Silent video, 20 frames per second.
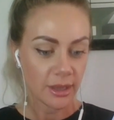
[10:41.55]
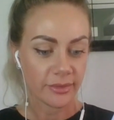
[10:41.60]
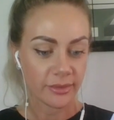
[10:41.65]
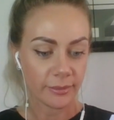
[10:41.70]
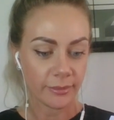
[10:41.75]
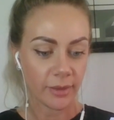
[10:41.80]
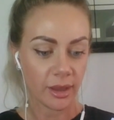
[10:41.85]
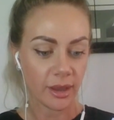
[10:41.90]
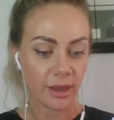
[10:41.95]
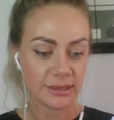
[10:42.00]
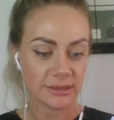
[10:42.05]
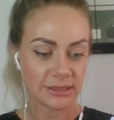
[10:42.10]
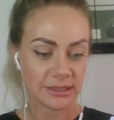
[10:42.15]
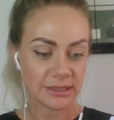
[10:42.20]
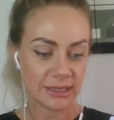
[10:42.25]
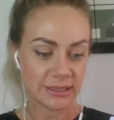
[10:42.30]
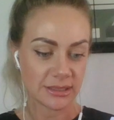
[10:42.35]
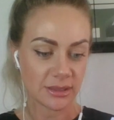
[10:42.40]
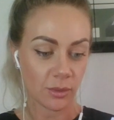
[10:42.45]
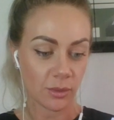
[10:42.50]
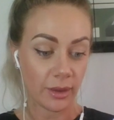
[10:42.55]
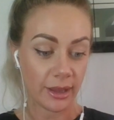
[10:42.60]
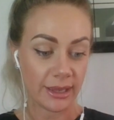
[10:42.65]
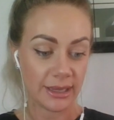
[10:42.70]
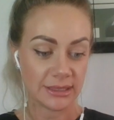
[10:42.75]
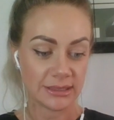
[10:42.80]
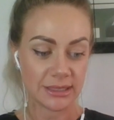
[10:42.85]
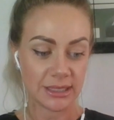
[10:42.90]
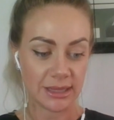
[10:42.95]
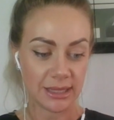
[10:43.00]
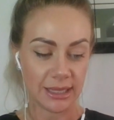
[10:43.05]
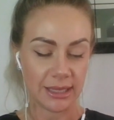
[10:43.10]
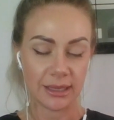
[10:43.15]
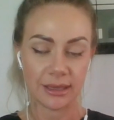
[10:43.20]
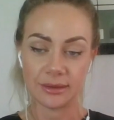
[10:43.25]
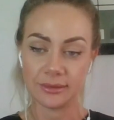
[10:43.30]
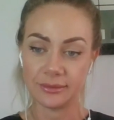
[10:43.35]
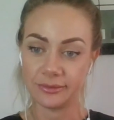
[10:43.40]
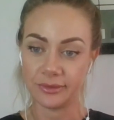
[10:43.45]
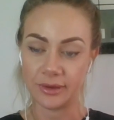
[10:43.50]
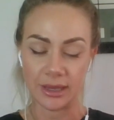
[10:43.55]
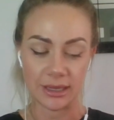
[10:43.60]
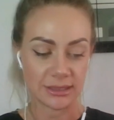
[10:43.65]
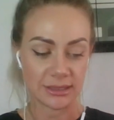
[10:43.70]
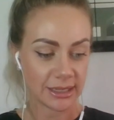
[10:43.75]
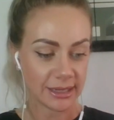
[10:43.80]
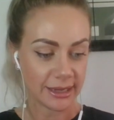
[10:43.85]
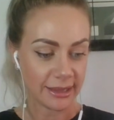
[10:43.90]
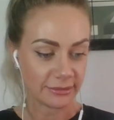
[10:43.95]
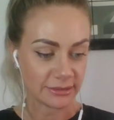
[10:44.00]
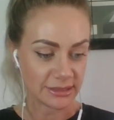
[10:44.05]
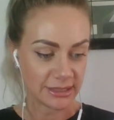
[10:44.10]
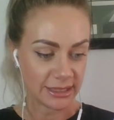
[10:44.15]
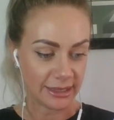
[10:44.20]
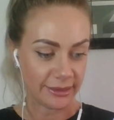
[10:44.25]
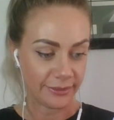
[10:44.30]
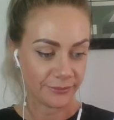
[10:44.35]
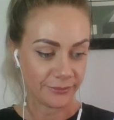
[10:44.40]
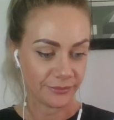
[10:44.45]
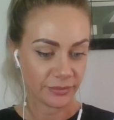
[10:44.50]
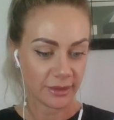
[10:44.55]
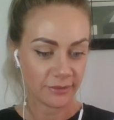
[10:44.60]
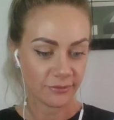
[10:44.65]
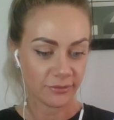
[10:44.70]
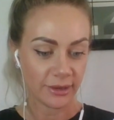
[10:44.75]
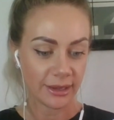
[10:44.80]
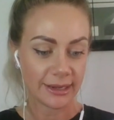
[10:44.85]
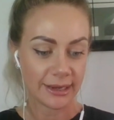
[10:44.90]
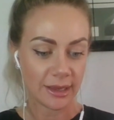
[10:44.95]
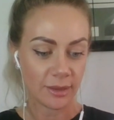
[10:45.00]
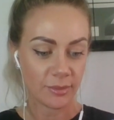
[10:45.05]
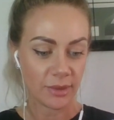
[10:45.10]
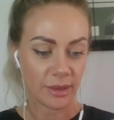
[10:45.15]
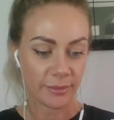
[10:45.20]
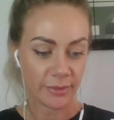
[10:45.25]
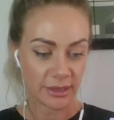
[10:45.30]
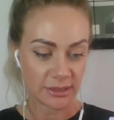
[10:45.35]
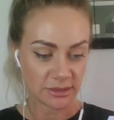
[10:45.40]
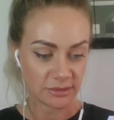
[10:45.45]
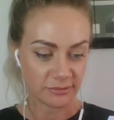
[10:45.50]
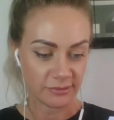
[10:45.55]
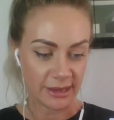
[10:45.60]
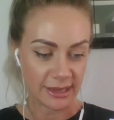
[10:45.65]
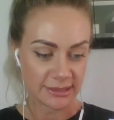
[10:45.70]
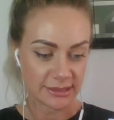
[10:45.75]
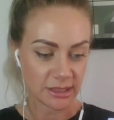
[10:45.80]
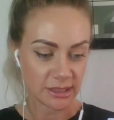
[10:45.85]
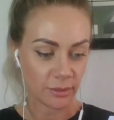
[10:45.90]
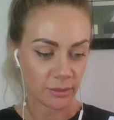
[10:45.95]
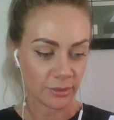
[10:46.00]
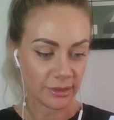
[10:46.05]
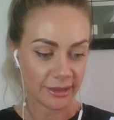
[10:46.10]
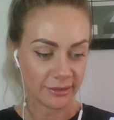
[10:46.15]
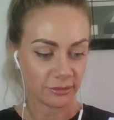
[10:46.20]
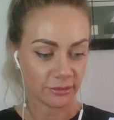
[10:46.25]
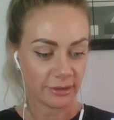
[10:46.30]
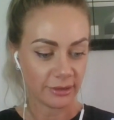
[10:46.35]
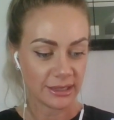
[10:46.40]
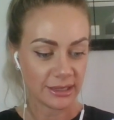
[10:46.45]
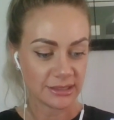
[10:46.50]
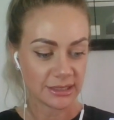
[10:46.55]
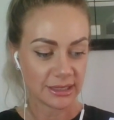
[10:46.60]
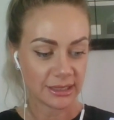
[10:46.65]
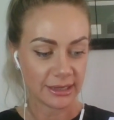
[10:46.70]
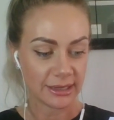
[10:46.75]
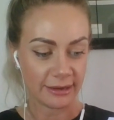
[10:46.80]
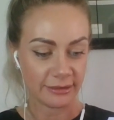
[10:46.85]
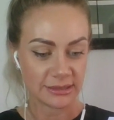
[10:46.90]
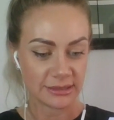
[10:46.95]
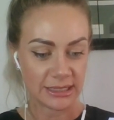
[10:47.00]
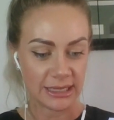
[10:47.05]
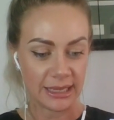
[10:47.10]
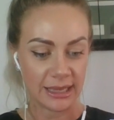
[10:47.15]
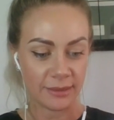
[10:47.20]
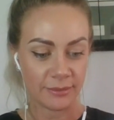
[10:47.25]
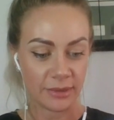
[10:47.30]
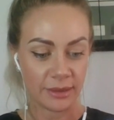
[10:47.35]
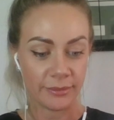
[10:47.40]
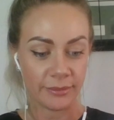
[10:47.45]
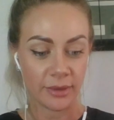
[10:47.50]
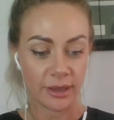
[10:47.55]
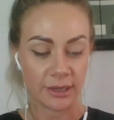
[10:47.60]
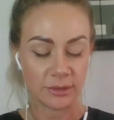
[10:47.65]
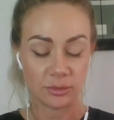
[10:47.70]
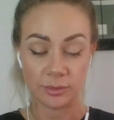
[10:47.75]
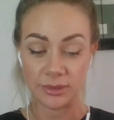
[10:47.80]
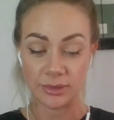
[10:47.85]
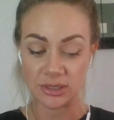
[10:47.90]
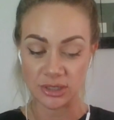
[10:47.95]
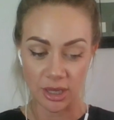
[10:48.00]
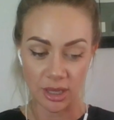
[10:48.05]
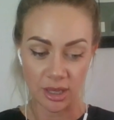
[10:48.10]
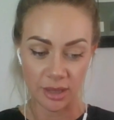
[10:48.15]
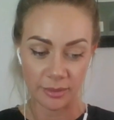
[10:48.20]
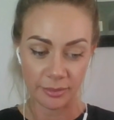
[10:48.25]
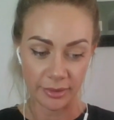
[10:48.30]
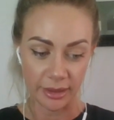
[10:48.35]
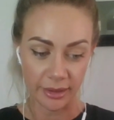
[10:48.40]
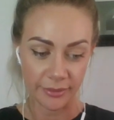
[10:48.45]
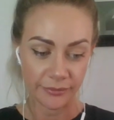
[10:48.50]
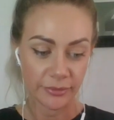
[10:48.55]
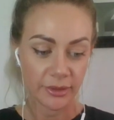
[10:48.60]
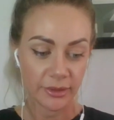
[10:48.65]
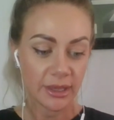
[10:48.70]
The mind needs quiet to think and find clarity. If I allow my mind to rest, I will have greater clarity and my mind will be sharper.